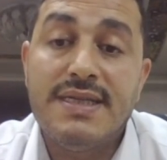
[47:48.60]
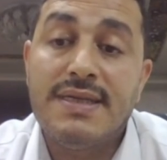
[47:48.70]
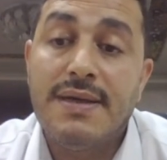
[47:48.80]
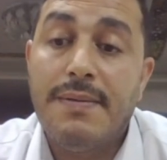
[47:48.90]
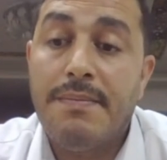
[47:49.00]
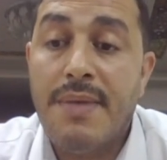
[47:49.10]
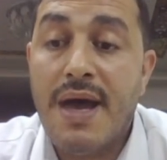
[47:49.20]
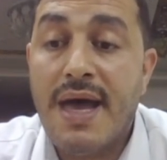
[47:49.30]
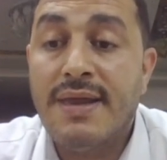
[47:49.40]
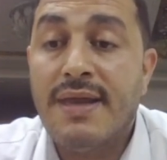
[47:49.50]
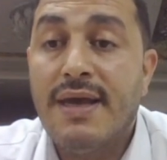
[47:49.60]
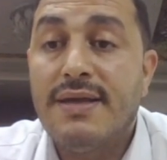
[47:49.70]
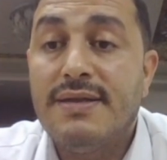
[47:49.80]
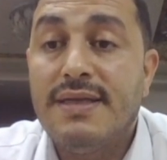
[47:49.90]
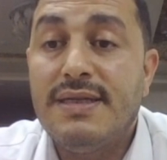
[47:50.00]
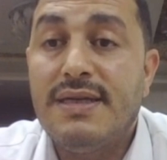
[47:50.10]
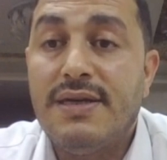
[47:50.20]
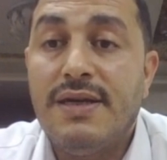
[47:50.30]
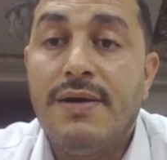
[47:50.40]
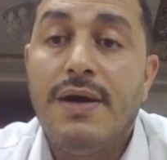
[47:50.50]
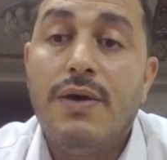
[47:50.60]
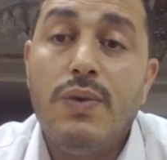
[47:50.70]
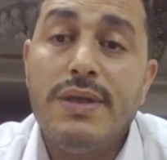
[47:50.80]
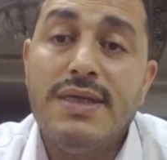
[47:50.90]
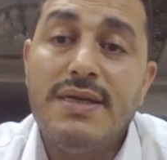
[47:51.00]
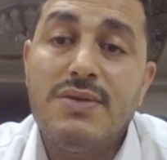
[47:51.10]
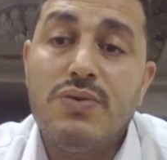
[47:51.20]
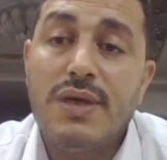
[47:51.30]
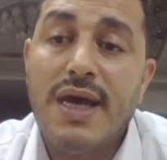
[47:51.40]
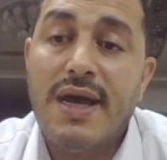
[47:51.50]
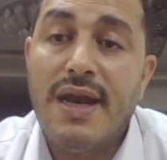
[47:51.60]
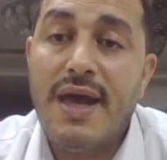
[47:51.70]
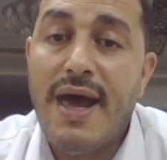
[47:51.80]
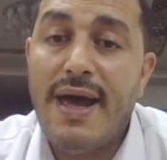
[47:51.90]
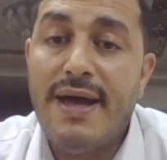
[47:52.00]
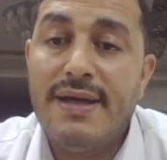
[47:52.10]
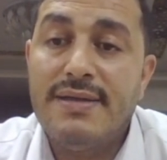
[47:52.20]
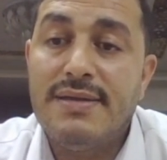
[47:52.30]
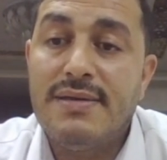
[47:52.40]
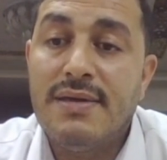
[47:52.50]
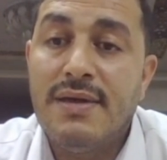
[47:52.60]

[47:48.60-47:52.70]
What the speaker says: is mandatory. What else we can add?